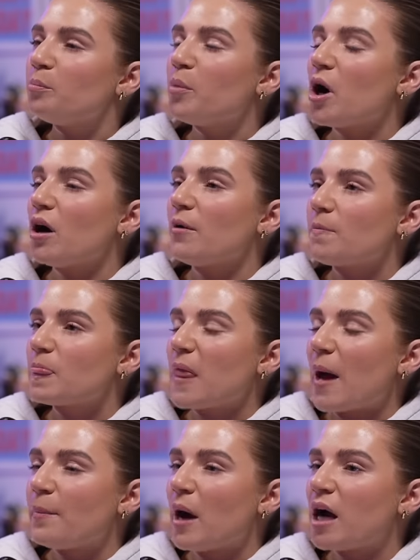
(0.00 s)
But
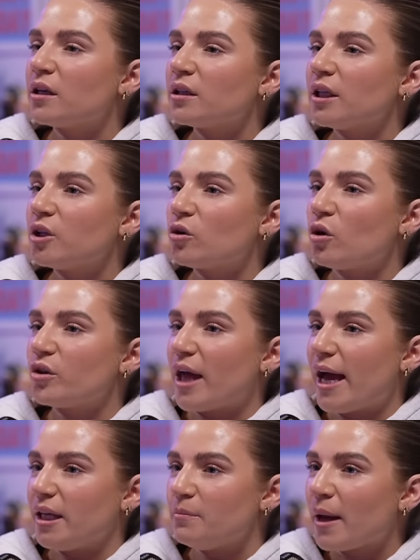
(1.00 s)
apparently it got the
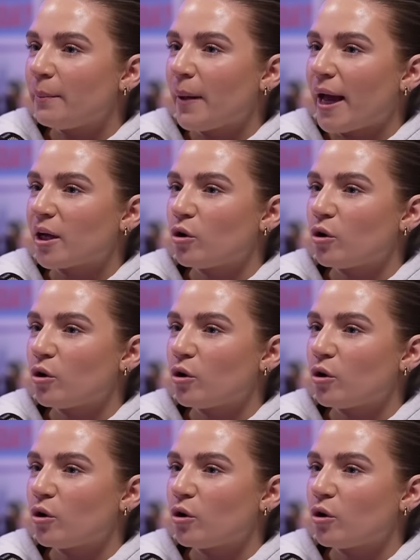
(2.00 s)
hype man back